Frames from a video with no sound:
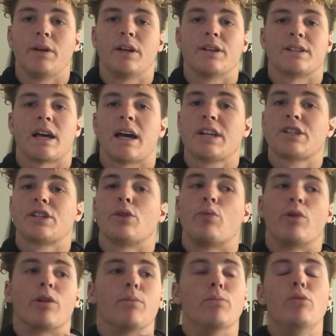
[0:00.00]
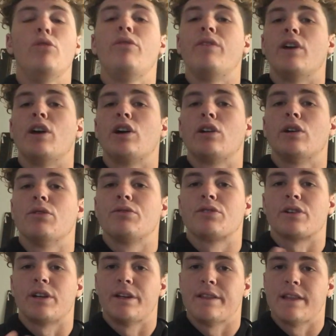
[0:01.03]
because actually we're moving
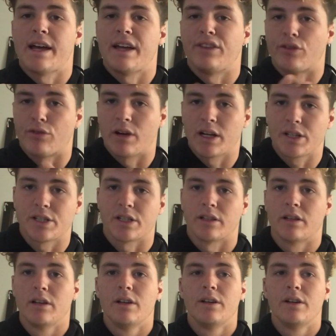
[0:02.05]
closer in that direction